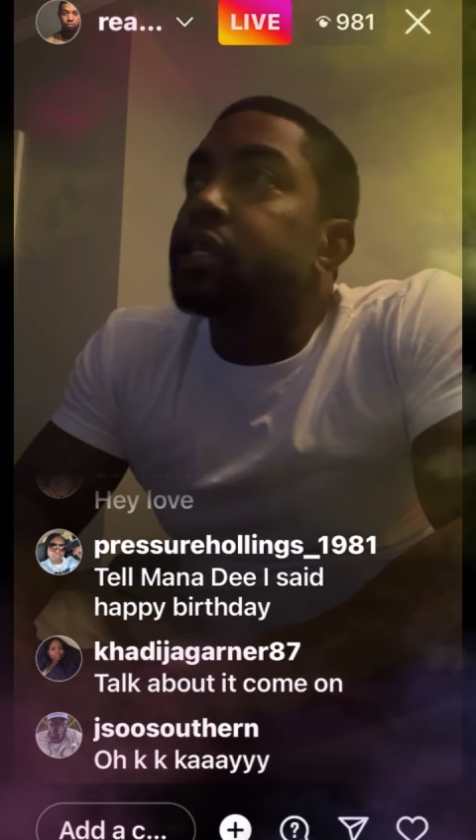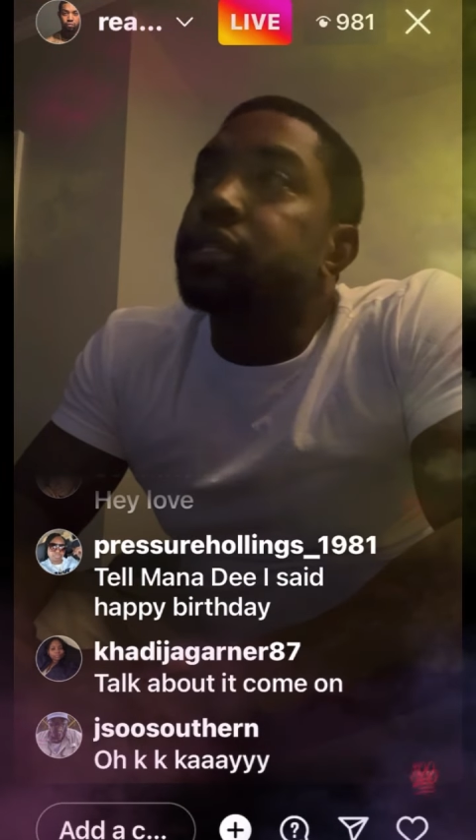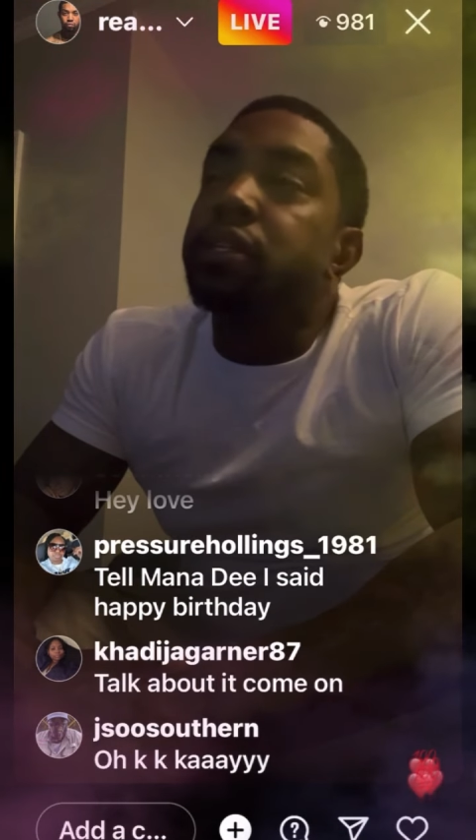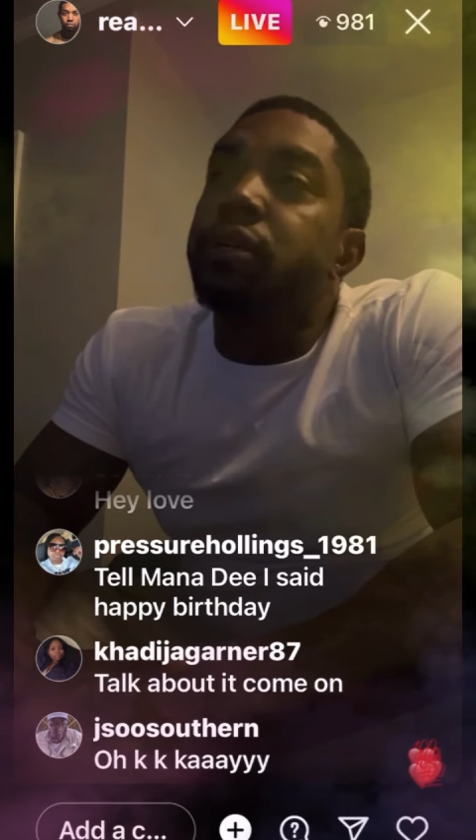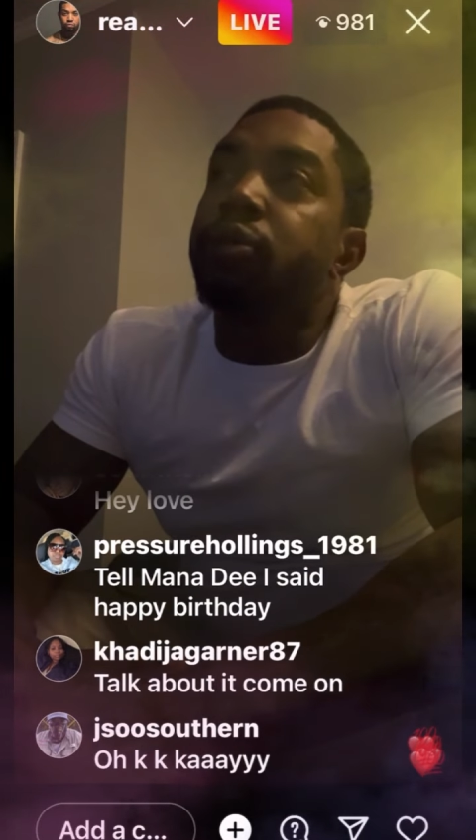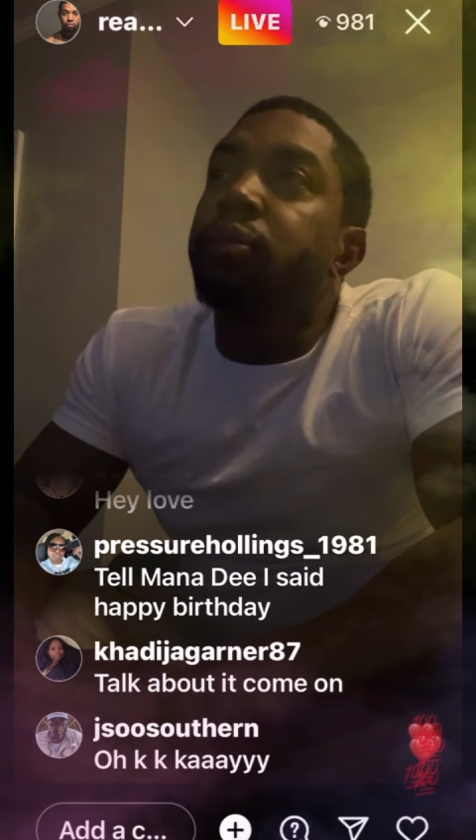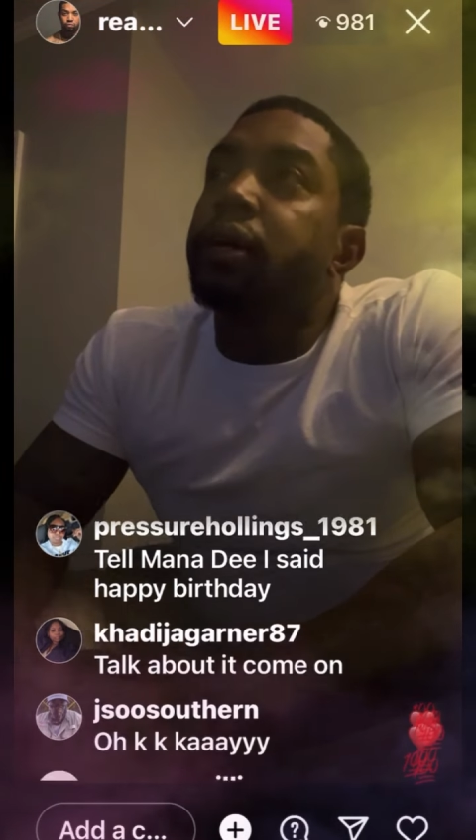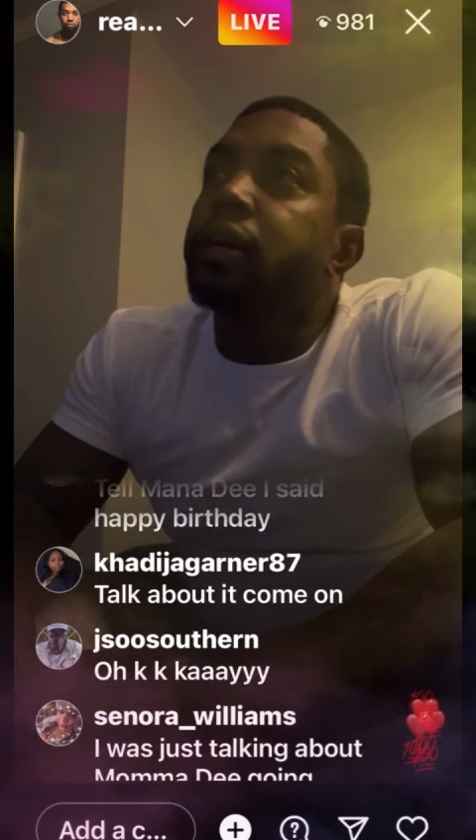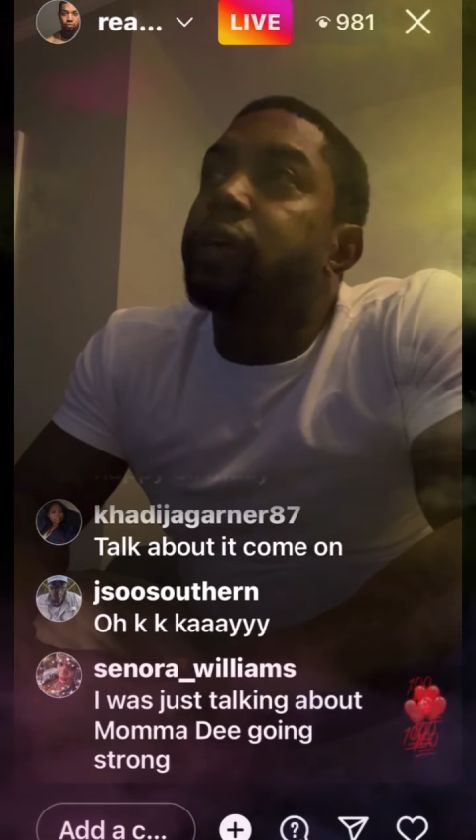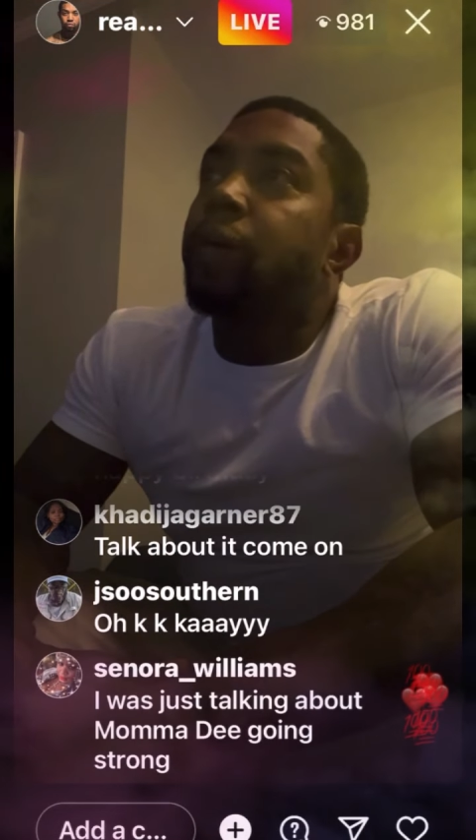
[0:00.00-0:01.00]
listen here,
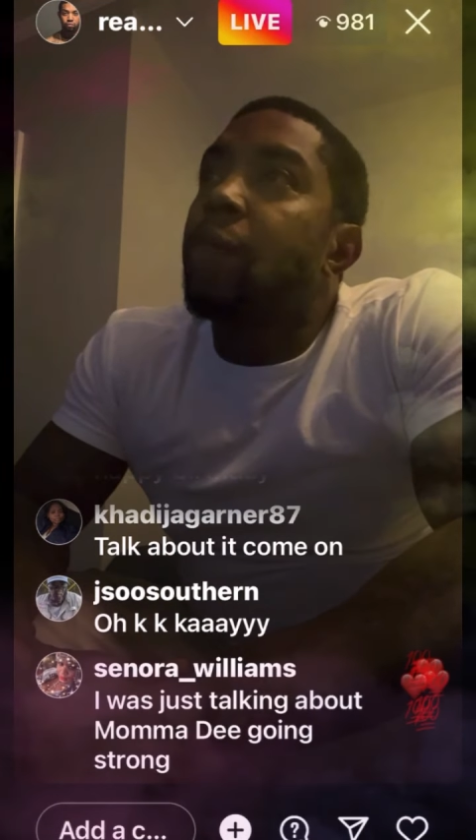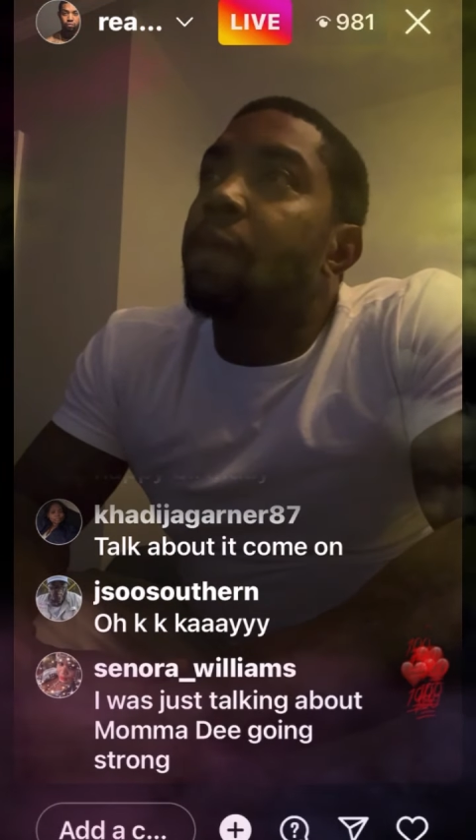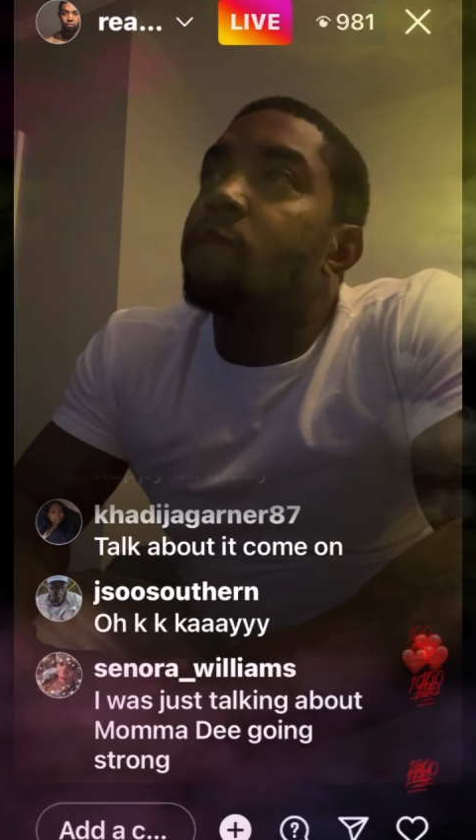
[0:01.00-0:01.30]
man.